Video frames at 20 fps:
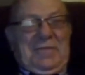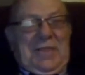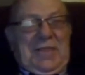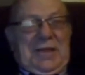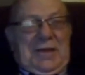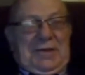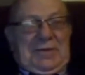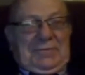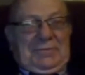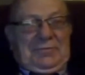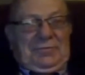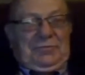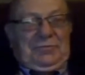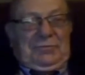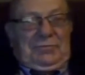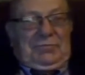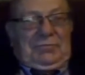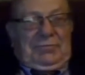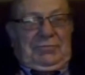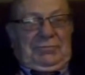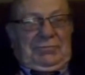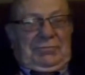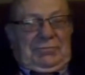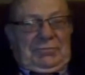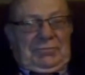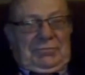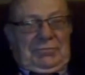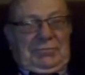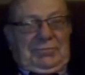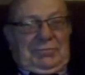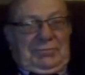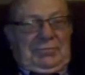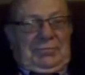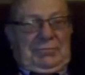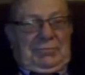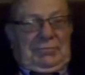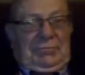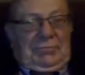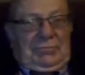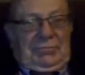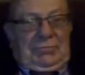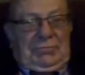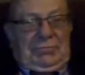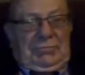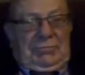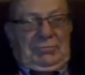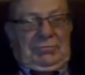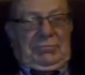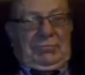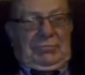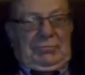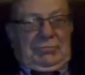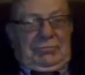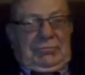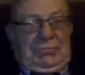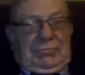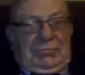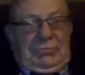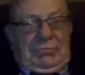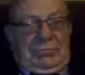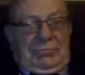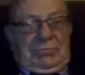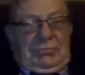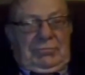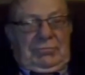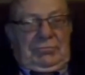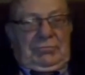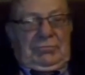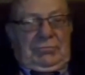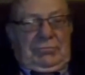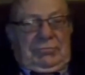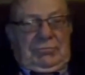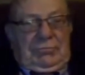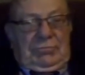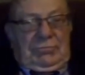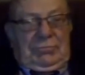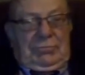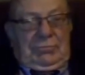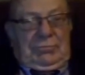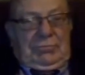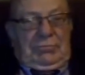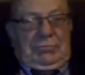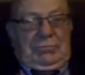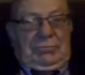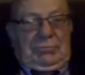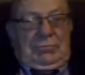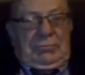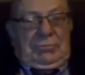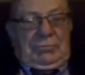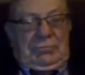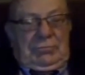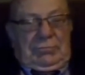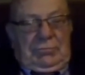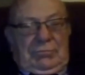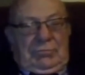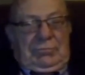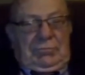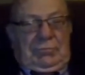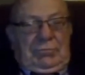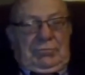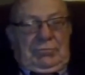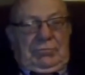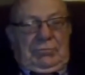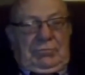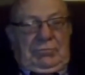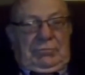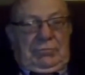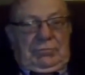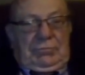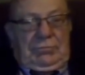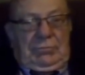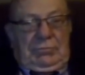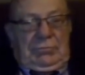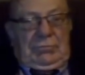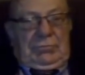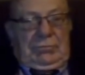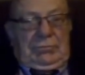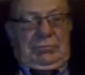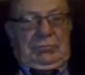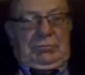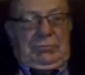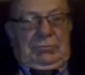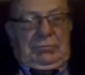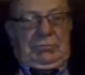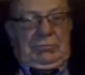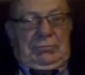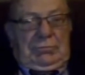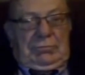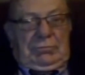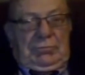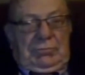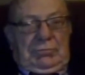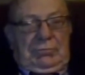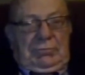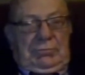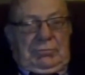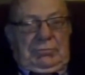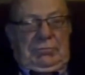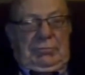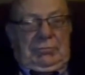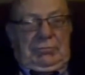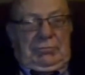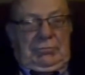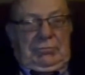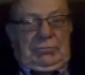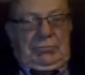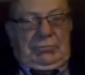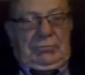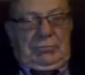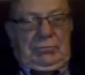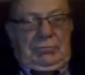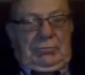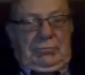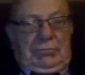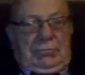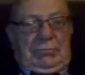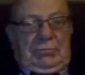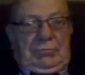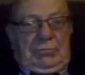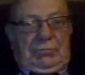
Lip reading: No words are spoken by the person on screen.